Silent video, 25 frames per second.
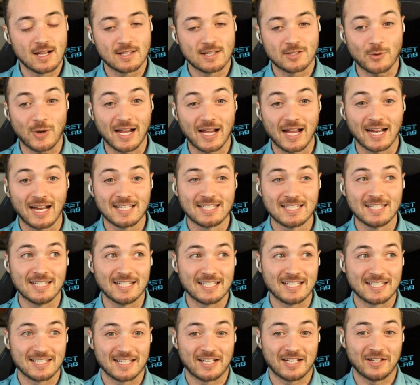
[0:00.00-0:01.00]
So I kind of
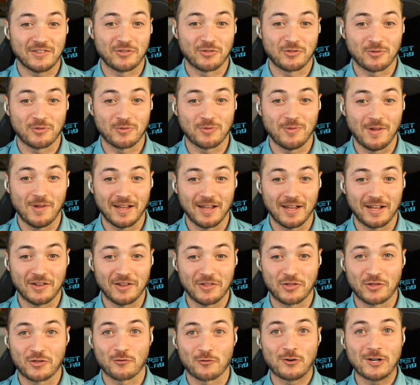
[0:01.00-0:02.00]
see it as like a like
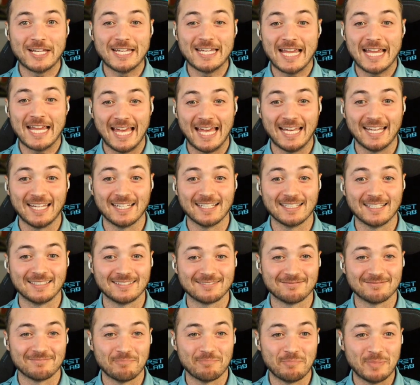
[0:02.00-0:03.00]
a three-headed
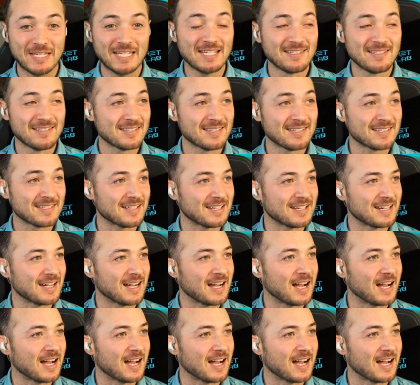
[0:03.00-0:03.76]
beast.